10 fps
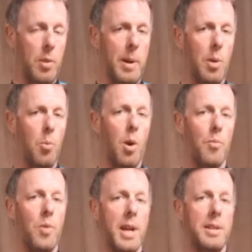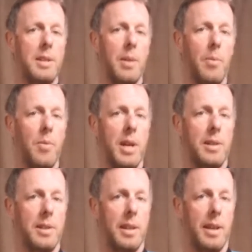no matter what race they were
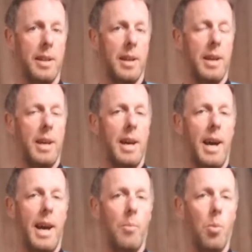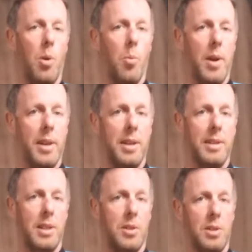racing in and what weather
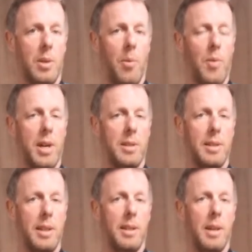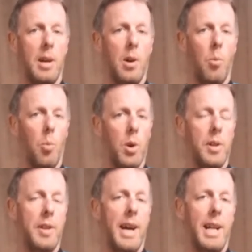conditions they were racing in,
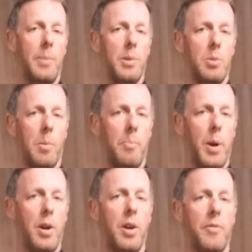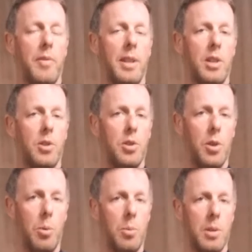one of the helmets would perfectly
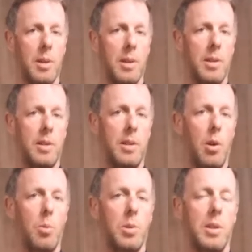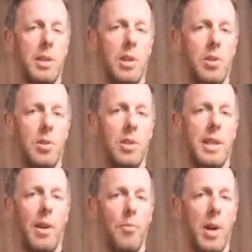suit those conditions
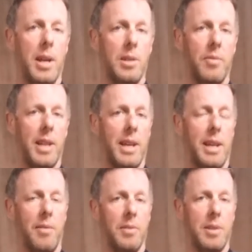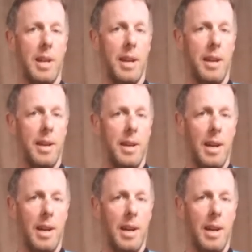and that race for that given day